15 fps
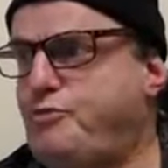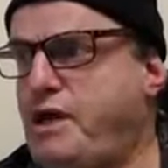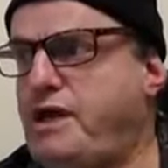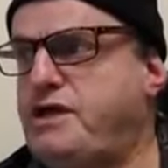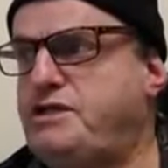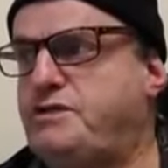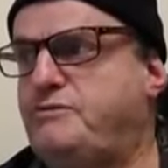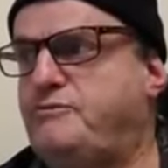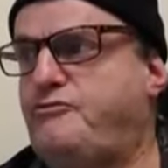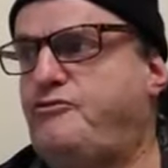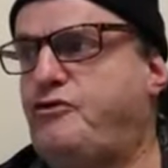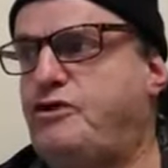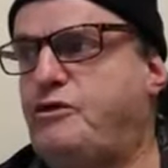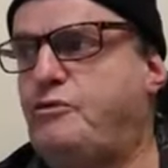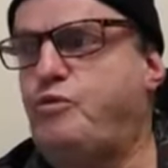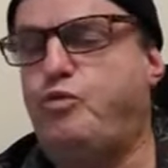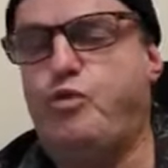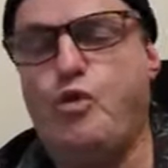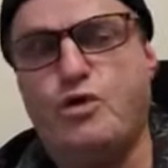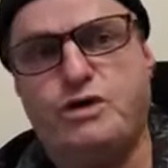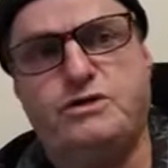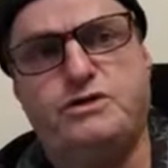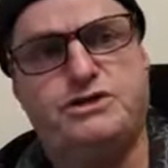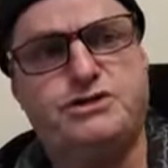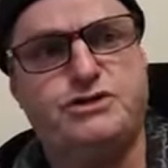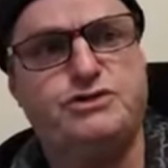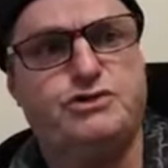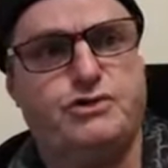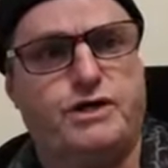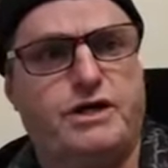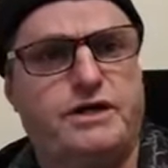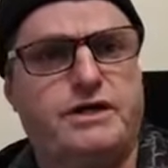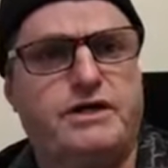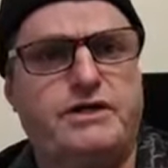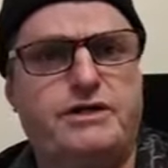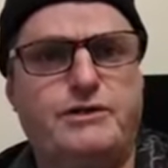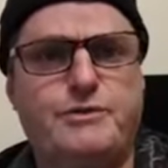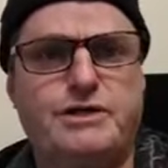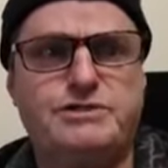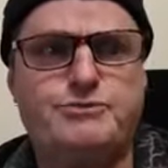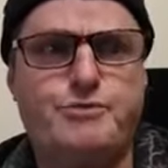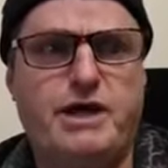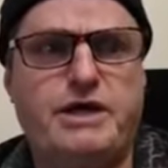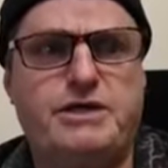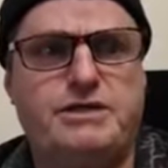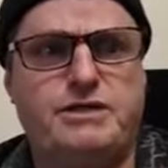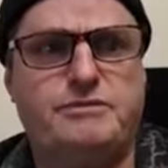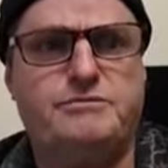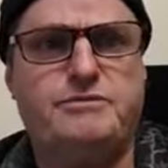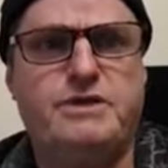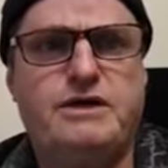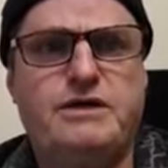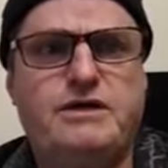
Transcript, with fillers: pay them for the water that you drink and you must pay them